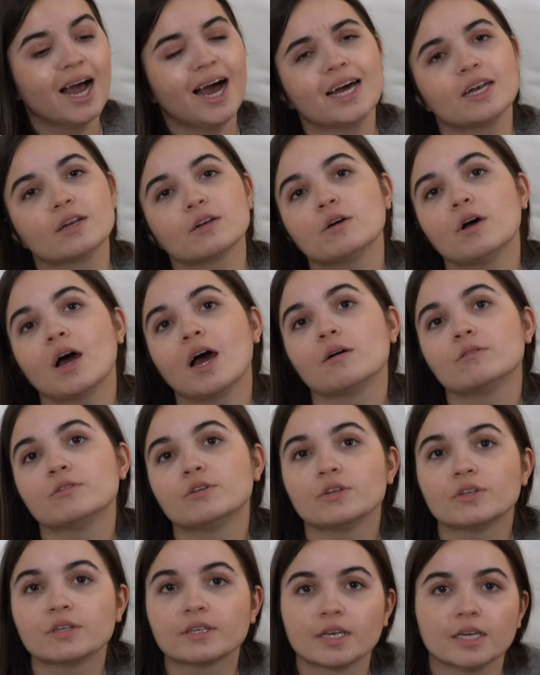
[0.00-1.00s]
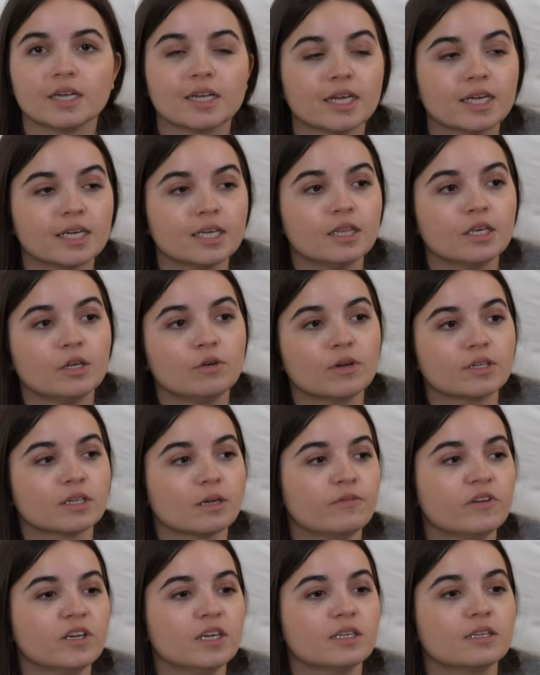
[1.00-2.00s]
I don't know how do you say it like in the US.
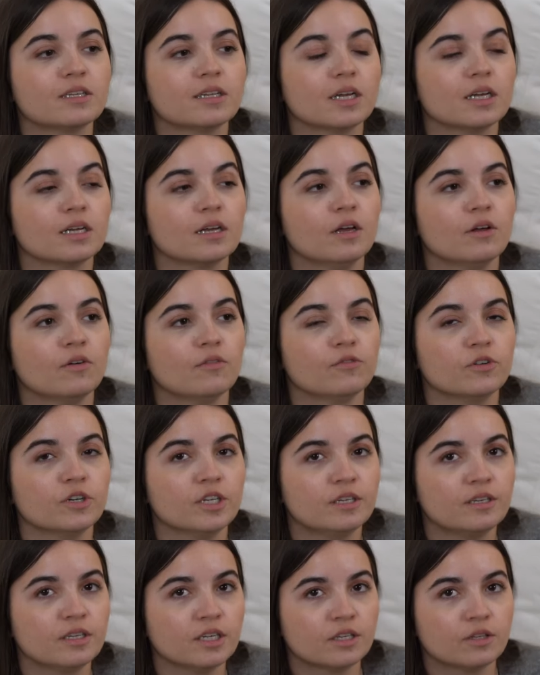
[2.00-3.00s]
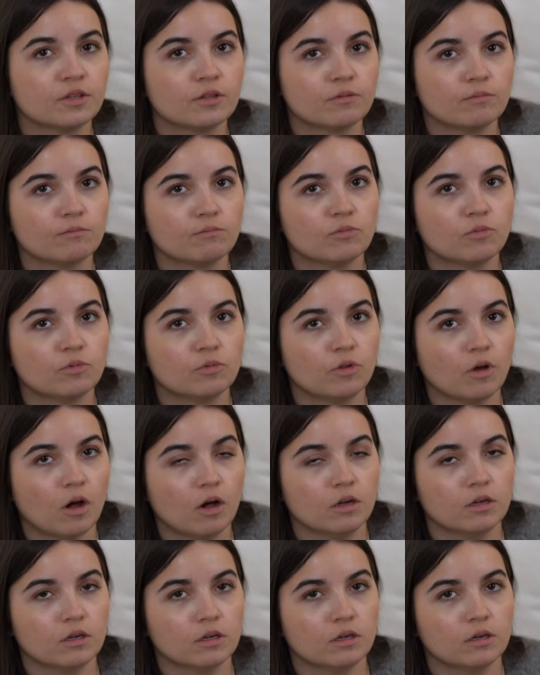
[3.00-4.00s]
I think it's like
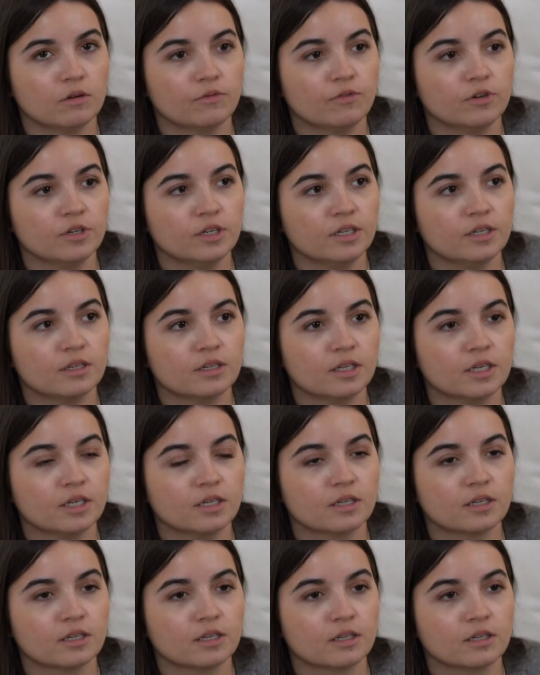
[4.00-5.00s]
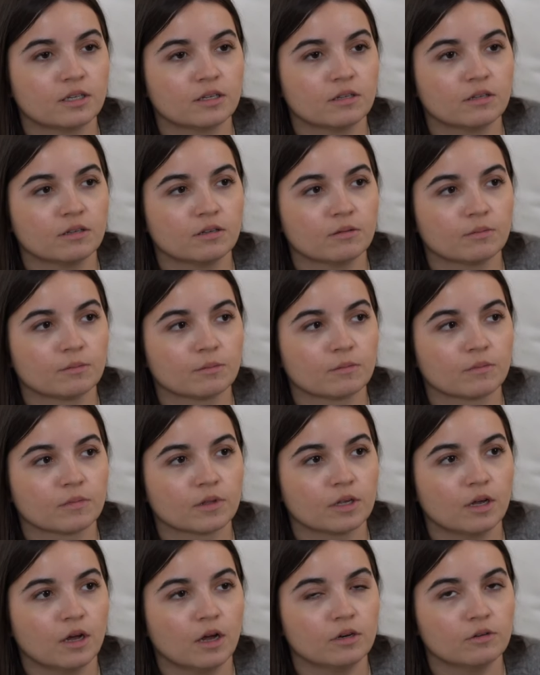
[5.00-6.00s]

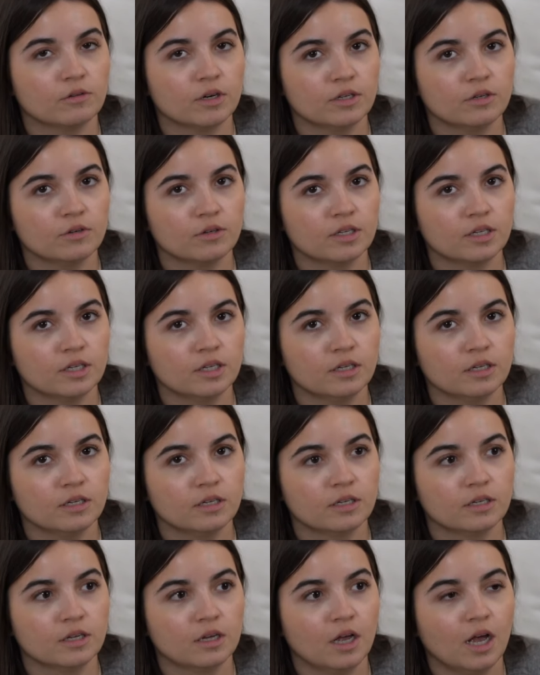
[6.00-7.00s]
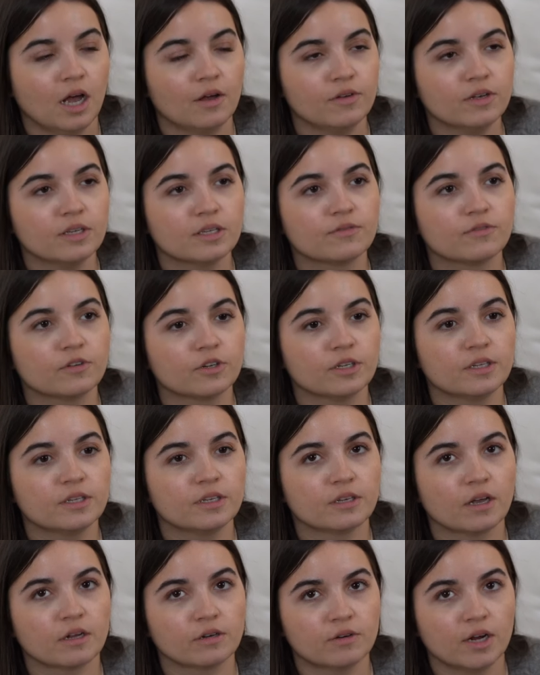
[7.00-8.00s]
3600 USD. I think it's
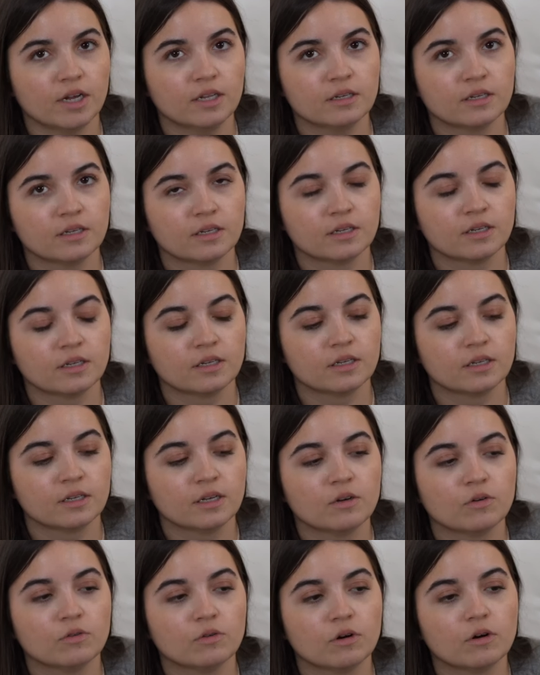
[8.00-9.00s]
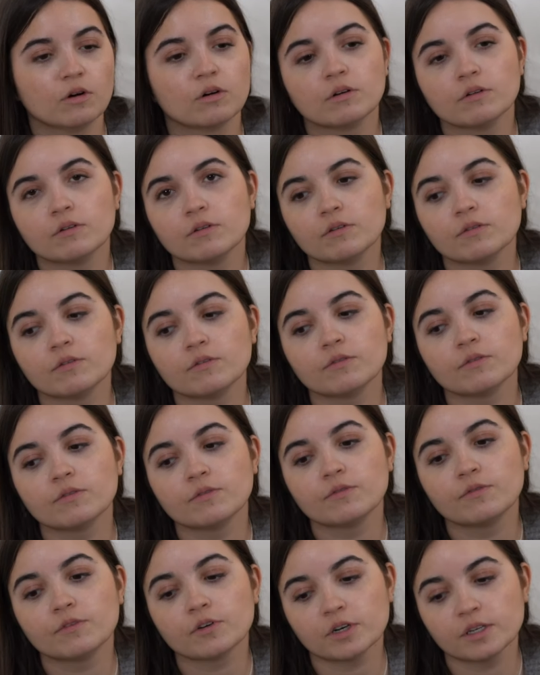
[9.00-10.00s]
3600 or
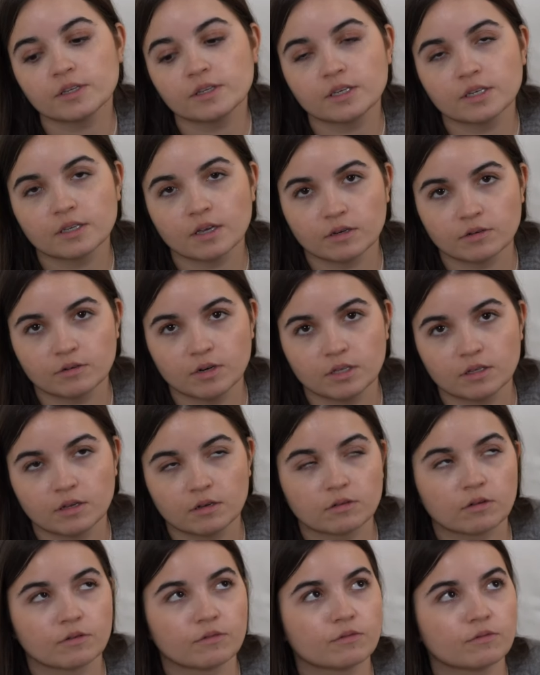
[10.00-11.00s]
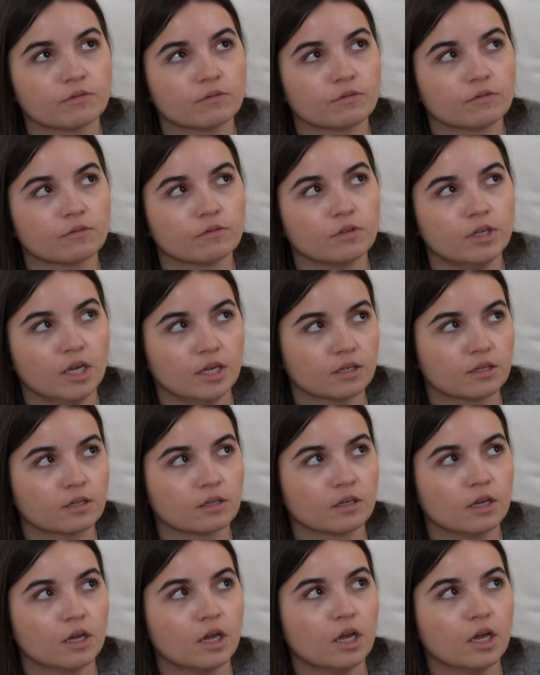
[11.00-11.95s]
3600. No. Yes,